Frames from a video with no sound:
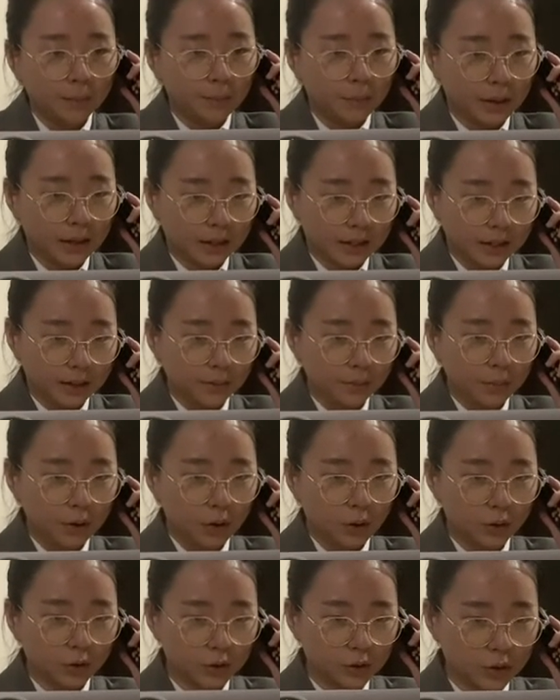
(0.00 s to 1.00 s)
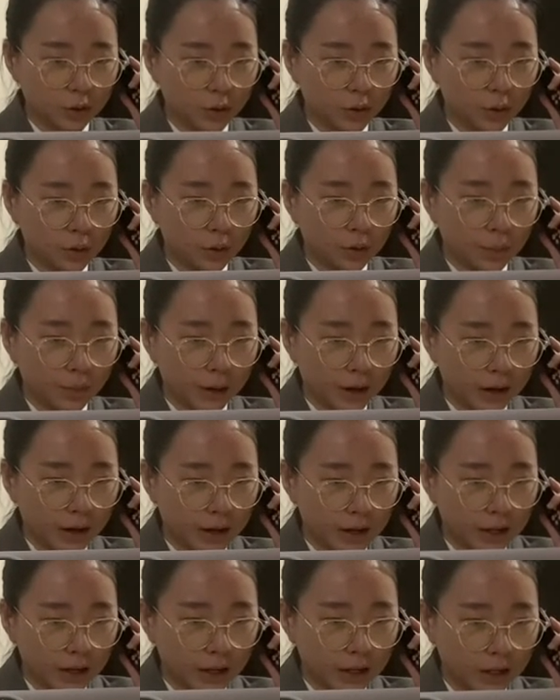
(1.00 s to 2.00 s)
Madam, also may
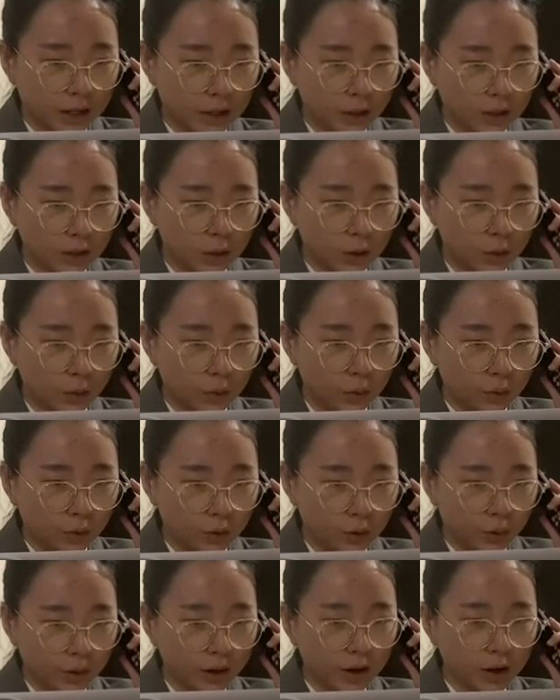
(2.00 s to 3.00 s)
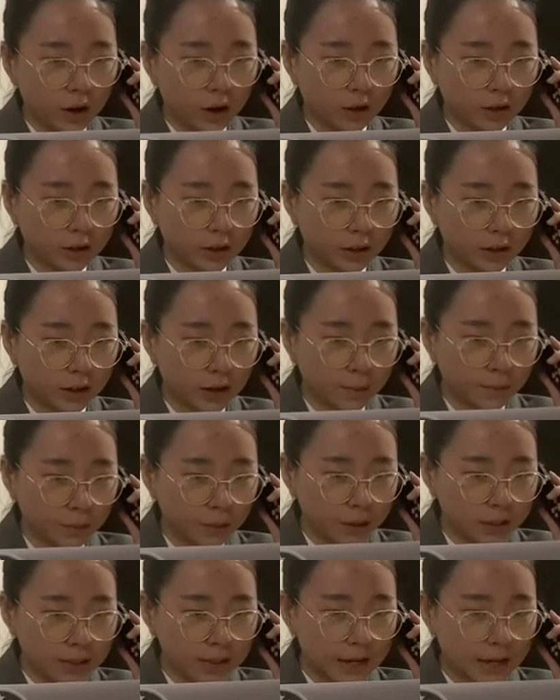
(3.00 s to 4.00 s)
I know your contact
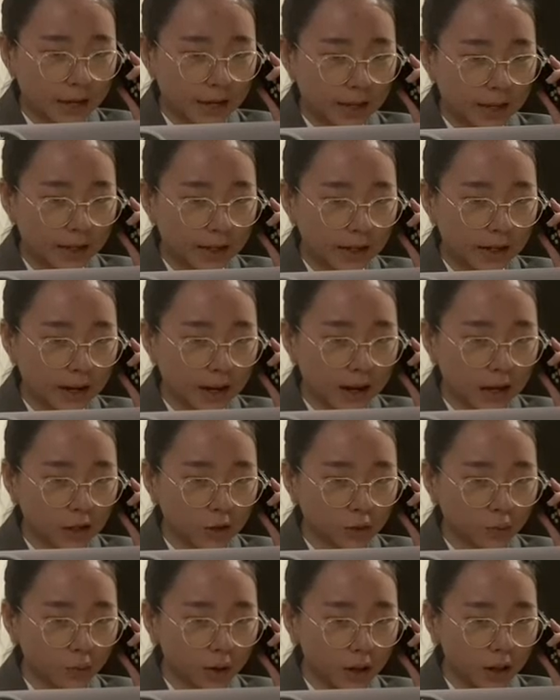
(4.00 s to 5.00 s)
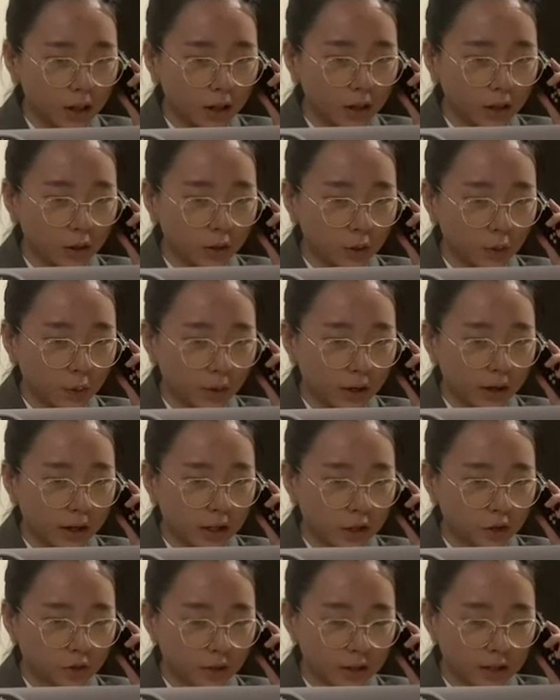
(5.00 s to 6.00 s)
numbers and as well your
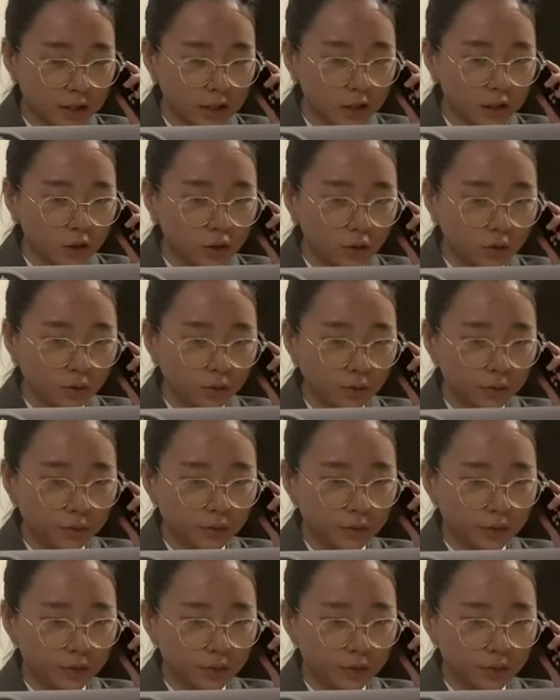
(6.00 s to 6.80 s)
addresses too?